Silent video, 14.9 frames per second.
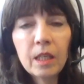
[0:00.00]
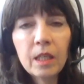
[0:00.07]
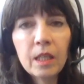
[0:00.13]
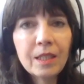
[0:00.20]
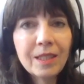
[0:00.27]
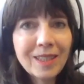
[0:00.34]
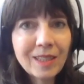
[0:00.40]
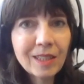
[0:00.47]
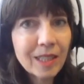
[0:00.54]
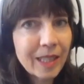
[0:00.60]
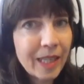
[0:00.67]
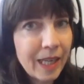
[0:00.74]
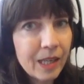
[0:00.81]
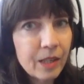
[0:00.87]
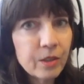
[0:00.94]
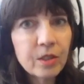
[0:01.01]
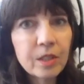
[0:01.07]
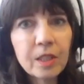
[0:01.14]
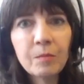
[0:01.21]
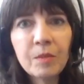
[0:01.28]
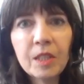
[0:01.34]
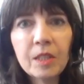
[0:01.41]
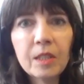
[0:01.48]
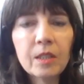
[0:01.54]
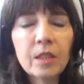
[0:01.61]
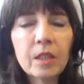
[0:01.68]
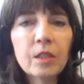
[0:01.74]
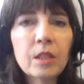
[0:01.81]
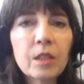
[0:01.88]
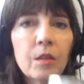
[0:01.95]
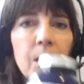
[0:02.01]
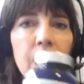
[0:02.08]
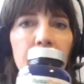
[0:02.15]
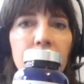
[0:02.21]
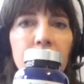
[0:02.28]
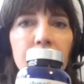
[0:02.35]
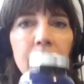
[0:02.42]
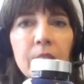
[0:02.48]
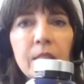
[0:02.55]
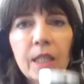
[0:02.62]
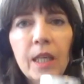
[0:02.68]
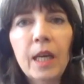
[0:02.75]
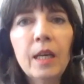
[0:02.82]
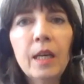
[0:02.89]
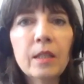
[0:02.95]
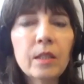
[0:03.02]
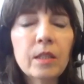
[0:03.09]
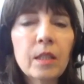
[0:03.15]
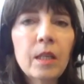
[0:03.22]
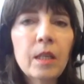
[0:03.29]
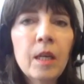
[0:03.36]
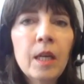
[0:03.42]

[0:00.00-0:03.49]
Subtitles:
Is it the calcium that does it? So I did a test.